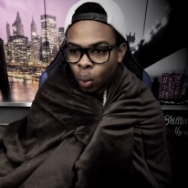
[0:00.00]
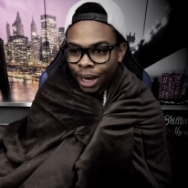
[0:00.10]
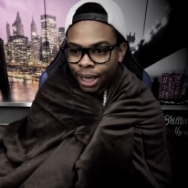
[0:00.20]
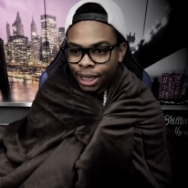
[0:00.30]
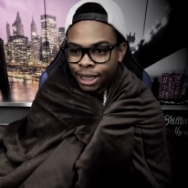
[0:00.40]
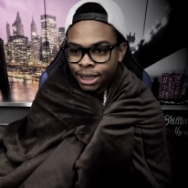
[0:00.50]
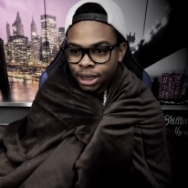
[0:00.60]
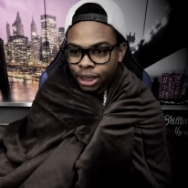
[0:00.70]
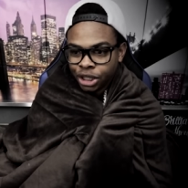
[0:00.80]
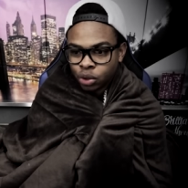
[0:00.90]
away
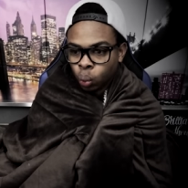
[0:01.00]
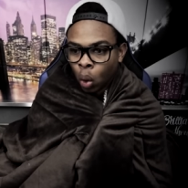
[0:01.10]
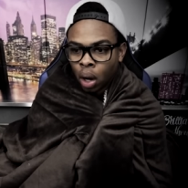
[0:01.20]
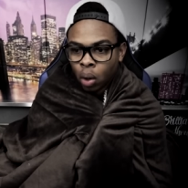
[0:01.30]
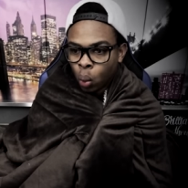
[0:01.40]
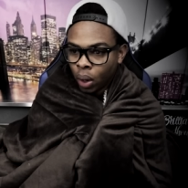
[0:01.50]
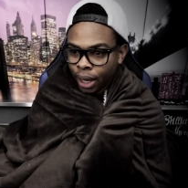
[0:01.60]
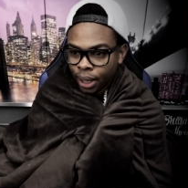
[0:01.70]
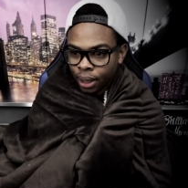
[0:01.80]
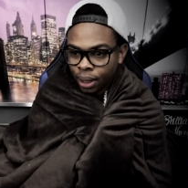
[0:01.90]
easily. Just walk
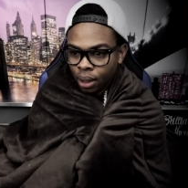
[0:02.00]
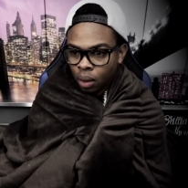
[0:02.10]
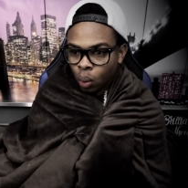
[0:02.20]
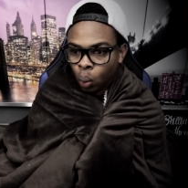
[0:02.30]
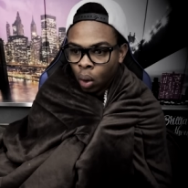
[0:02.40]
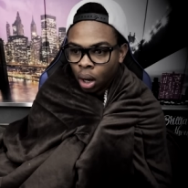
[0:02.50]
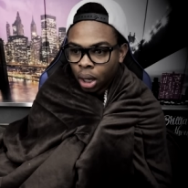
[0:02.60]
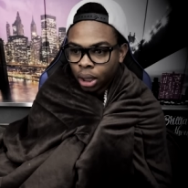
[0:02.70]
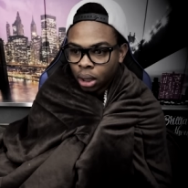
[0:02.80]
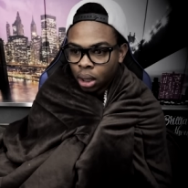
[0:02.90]
away. Walk